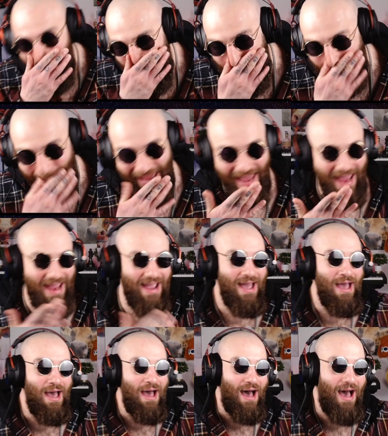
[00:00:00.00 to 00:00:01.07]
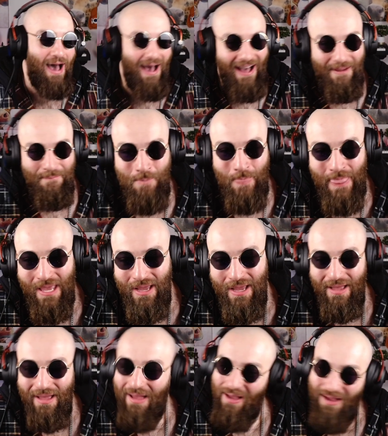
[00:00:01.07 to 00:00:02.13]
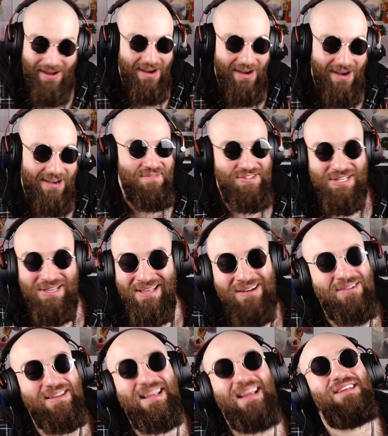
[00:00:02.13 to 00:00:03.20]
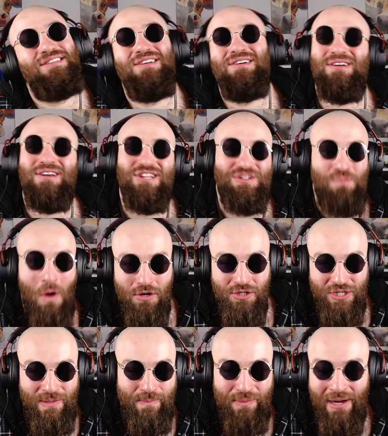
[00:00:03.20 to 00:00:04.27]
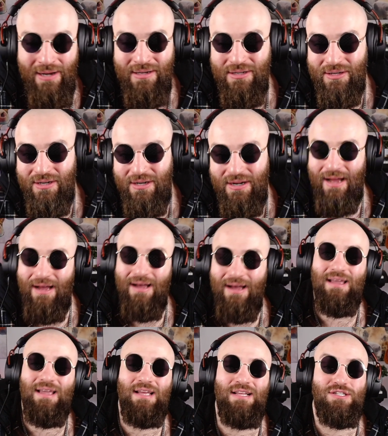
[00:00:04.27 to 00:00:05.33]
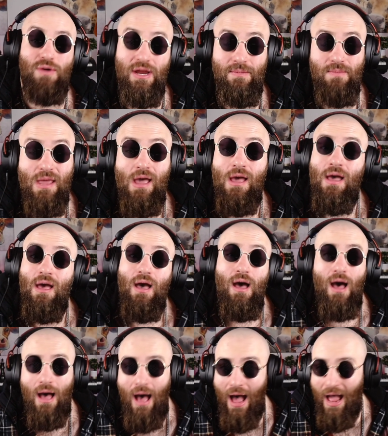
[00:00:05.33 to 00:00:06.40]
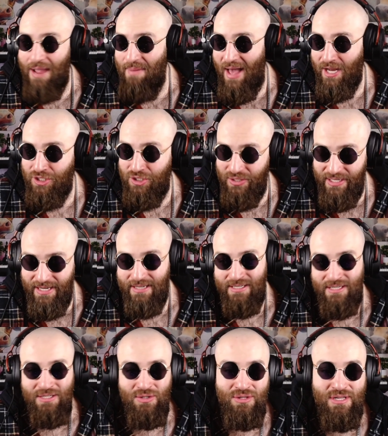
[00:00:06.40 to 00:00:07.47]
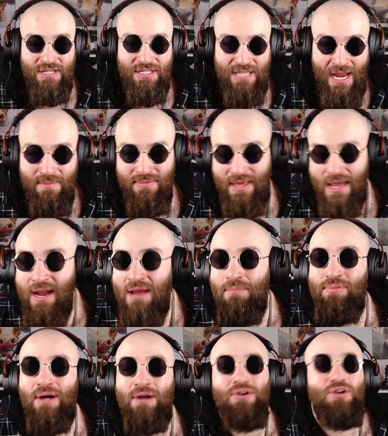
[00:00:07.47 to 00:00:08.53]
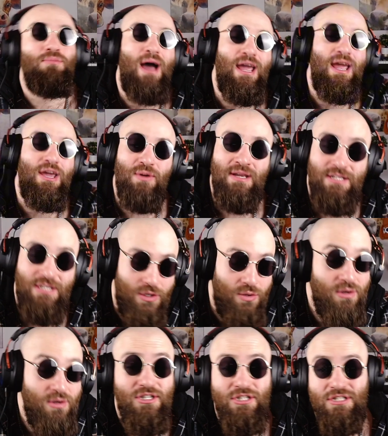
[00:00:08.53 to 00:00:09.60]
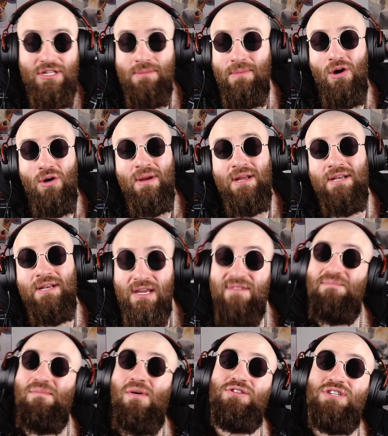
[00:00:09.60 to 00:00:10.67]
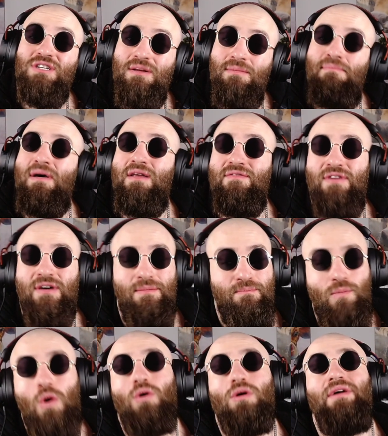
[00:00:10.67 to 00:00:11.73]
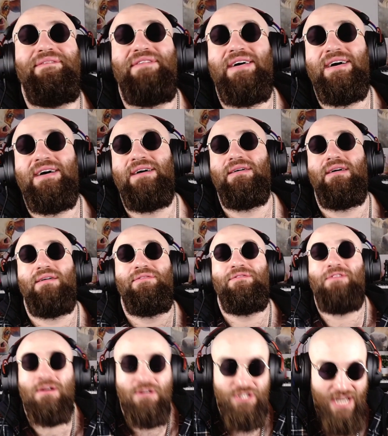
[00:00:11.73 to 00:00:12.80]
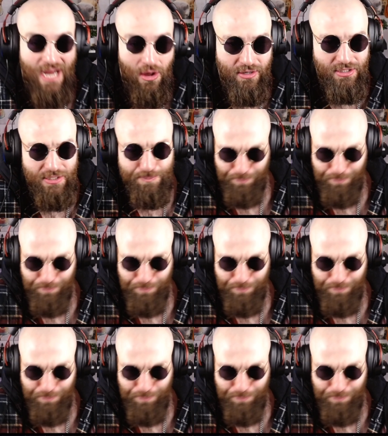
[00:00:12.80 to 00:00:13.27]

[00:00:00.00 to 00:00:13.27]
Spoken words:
Okay. Our life's a little easier because Martian blundered its queen. I'm actually going to do the same thing and blunder my queen too in just a moment to give Martian a bit of a more of a fair challenge.